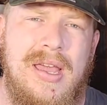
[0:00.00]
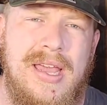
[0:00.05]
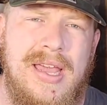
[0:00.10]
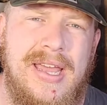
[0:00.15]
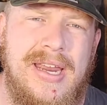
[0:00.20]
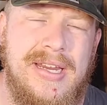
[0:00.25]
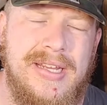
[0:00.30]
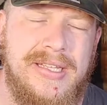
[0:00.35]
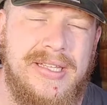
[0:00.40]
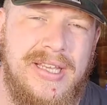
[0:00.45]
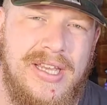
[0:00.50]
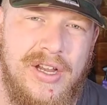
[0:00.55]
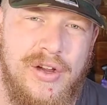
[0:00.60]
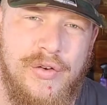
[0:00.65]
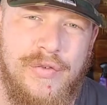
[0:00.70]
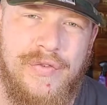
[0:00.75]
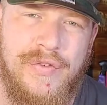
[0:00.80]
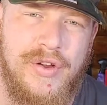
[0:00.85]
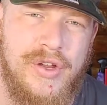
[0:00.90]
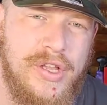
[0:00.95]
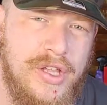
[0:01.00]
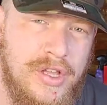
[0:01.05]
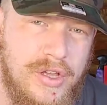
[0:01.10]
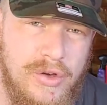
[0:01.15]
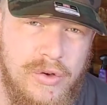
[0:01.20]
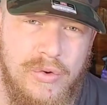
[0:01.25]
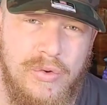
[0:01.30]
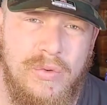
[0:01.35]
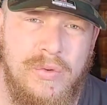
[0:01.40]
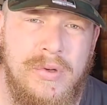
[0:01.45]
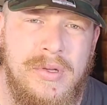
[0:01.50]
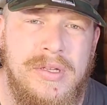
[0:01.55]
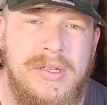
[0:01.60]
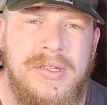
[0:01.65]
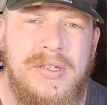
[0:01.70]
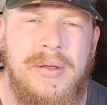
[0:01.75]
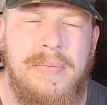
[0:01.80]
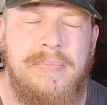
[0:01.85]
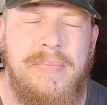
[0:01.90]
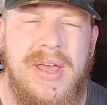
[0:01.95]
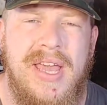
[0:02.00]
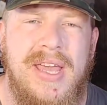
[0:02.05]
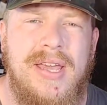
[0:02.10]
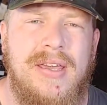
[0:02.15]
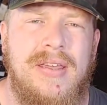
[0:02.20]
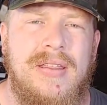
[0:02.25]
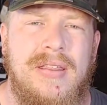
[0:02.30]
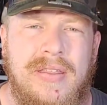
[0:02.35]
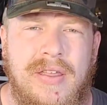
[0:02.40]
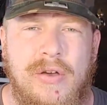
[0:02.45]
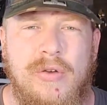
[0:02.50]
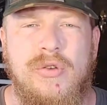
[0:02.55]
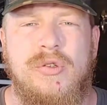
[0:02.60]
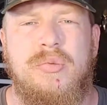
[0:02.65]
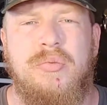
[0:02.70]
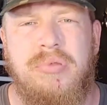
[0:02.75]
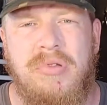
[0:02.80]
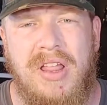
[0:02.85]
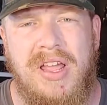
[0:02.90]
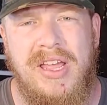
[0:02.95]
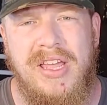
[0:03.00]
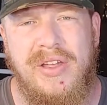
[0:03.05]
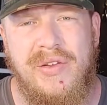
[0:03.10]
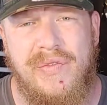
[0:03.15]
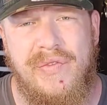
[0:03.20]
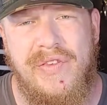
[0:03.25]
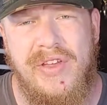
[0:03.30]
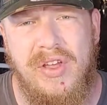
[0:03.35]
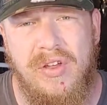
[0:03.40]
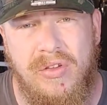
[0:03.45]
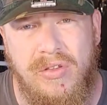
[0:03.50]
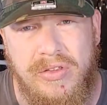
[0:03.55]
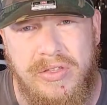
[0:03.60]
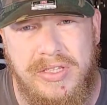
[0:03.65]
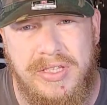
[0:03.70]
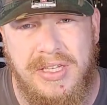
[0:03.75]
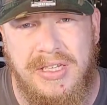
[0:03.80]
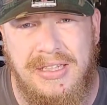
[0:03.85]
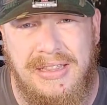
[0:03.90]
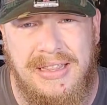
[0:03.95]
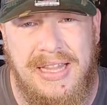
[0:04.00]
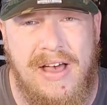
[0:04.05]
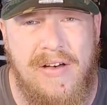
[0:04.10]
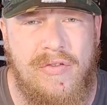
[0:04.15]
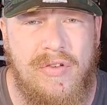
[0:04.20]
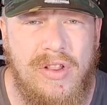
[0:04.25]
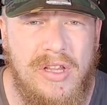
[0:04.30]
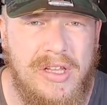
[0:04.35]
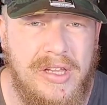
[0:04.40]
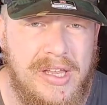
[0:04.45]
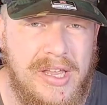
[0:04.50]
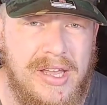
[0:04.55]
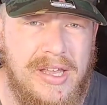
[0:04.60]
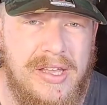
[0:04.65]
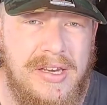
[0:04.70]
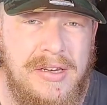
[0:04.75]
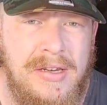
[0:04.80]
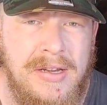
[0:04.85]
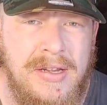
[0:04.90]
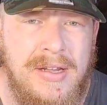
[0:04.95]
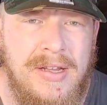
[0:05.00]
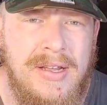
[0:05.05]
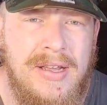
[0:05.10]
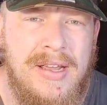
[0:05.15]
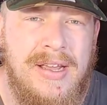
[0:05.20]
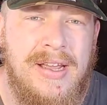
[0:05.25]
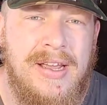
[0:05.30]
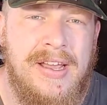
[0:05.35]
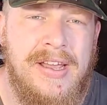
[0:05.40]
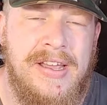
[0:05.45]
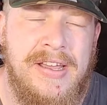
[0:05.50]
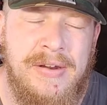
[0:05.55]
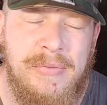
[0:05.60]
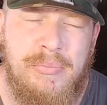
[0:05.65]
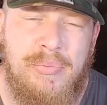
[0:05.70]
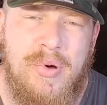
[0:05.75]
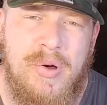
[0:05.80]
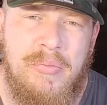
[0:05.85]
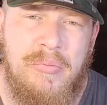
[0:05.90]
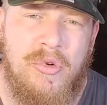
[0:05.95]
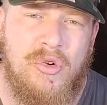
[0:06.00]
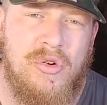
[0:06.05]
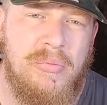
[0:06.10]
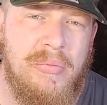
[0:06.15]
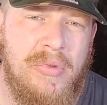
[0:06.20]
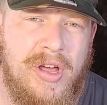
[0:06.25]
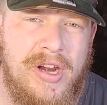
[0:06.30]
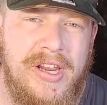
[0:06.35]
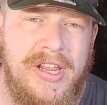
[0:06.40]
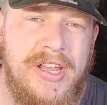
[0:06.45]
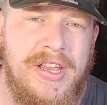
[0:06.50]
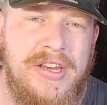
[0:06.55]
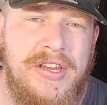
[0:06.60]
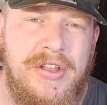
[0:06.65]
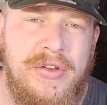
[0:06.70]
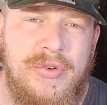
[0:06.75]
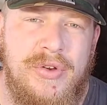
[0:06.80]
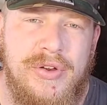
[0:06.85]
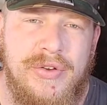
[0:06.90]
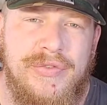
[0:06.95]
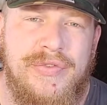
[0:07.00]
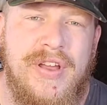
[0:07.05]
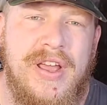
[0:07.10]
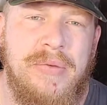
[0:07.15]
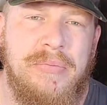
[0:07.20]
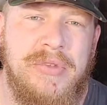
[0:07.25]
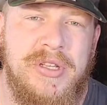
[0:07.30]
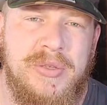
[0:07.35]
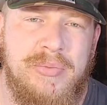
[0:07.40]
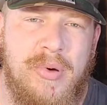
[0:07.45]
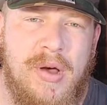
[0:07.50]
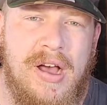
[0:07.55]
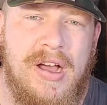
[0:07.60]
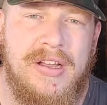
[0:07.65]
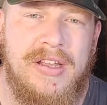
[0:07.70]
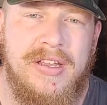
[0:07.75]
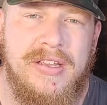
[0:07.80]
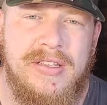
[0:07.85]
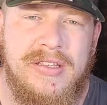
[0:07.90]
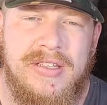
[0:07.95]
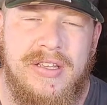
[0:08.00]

It is here for you to make those playing fields level again and put more money in you and your family's pockets.